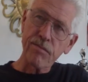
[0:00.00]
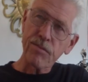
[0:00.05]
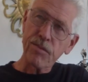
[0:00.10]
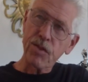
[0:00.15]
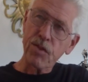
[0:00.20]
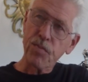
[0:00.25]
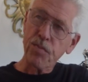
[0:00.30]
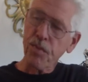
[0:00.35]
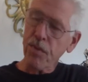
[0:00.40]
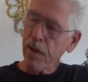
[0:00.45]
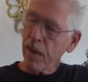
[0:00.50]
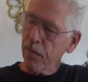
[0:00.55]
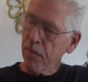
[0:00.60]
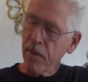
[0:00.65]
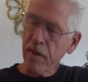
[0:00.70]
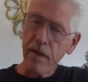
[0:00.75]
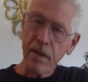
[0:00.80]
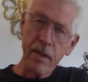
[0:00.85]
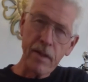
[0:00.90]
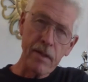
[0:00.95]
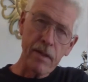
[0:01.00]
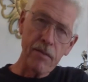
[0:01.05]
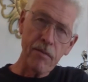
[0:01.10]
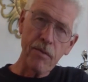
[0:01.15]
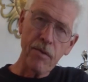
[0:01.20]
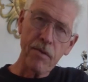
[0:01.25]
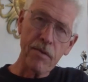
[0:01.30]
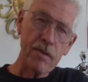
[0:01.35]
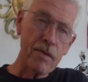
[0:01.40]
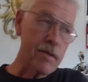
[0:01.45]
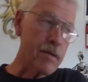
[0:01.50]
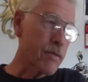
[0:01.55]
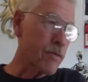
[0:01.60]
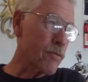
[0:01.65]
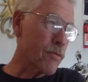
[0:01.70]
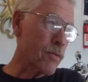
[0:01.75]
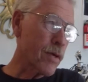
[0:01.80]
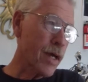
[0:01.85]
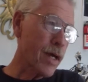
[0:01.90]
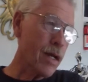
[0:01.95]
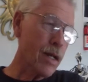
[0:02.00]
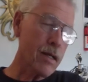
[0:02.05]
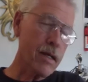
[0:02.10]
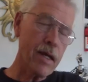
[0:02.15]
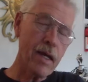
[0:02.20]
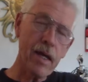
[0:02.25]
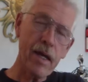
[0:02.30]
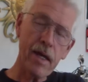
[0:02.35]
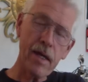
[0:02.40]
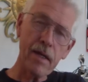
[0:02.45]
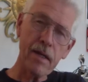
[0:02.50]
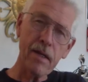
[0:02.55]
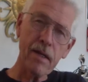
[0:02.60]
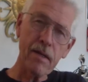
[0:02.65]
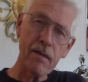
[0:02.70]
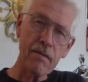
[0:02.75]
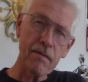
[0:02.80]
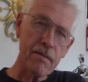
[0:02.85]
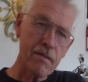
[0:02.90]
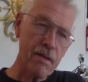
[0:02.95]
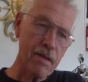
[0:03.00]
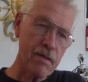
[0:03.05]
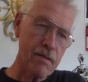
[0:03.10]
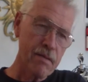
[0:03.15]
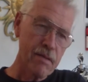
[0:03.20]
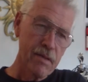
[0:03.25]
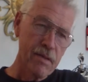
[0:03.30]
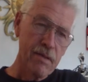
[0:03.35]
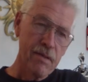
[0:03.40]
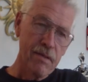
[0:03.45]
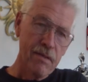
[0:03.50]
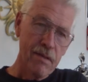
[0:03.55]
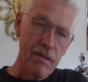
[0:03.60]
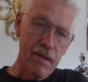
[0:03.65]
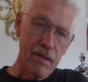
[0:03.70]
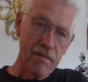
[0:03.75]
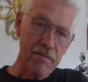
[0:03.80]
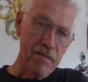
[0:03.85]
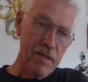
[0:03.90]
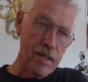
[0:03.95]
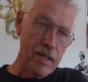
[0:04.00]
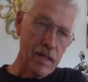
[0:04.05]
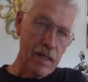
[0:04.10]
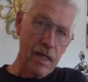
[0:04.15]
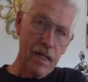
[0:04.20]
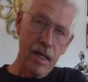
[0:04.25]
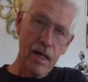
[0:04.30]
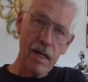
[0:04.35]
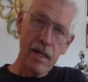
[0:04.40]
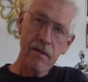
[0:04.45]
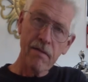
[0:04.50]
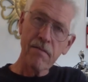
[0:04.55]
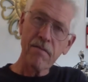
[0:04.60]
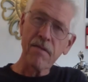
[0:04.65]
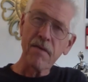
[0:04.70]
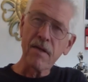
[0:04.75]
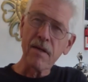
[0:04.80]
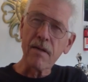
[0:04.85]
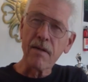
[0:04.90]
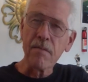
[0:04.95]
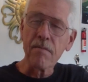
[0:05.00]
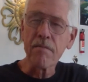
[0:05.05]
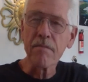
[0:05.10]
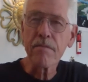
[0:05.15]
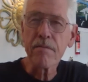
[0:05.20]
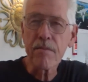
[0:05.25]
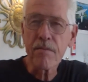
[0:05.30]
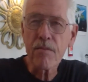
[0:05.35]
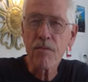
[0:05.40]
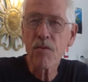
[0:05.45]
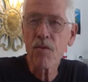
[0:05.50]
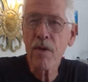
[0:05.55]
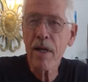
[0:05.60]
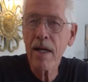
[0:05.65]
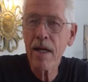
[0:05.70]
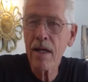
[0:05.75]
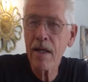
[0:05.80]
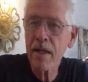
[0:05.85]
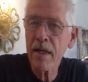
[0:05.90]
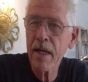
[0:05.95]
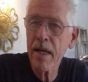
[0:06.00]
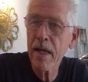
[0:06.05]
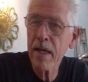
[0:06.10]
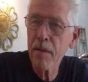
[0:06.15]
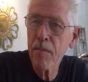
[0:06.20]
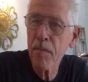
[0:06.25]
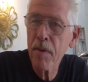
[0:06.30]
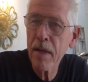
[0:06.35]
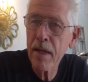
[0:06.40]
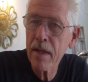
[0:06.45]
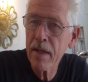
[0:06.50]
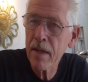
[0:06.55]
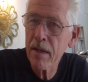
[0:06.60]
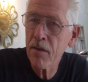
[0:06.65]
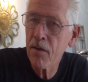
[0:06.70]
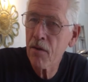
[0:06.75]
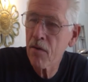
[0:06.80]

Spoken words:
spray painting with a rattle can. I've done a lot of rattle can painting